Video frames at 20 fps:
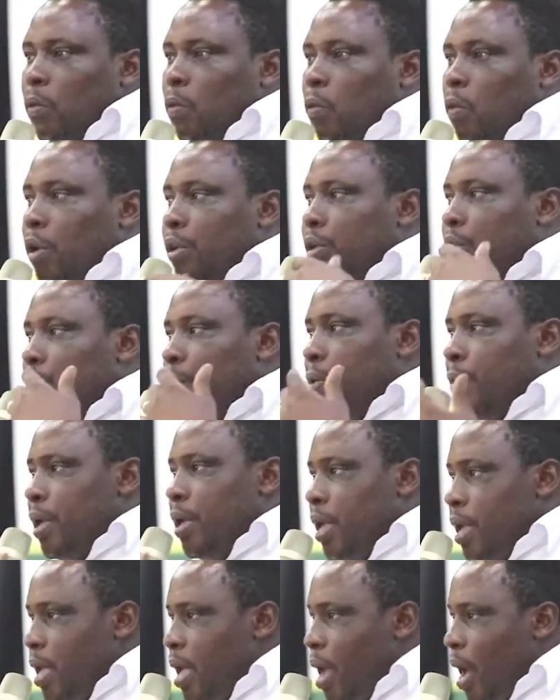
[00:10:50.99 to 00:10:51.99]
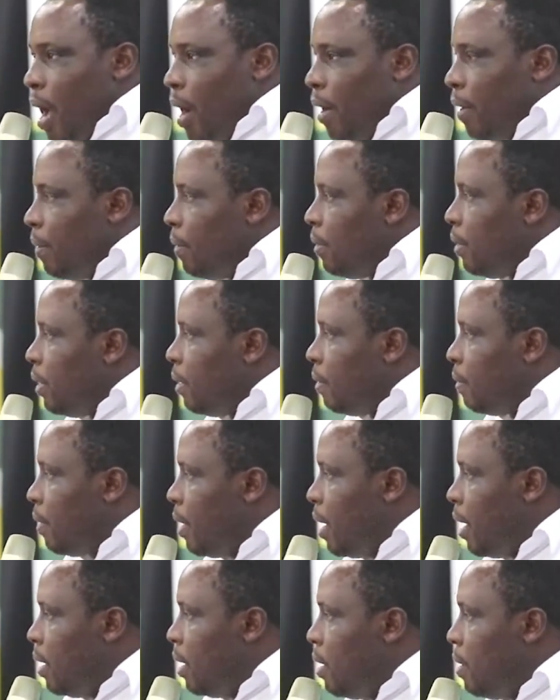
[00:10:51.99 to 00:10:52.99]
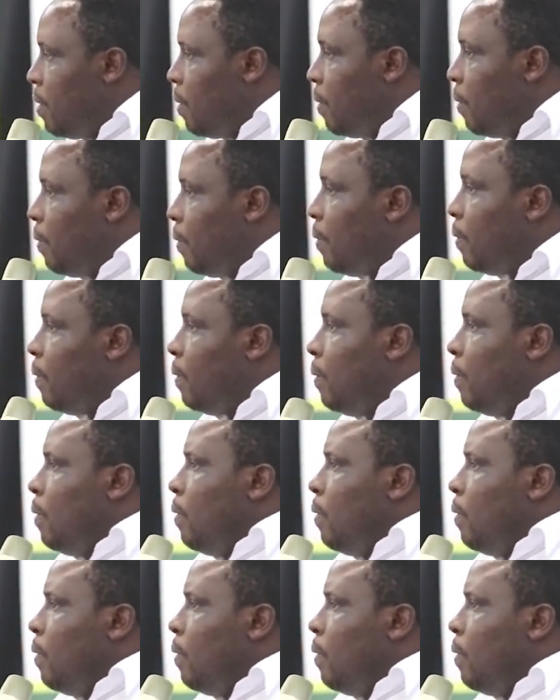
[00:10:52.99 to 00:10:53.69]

what you hear on the radio,